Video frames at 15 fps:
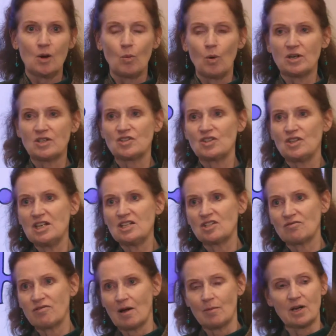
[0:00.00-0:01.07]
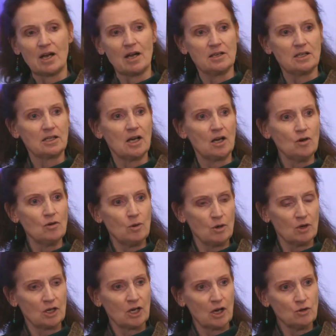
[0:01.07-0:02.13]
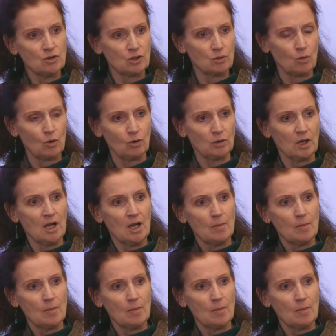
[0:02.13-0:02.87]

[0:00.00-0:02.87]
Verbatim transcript: What is this rubber going to go, go toward?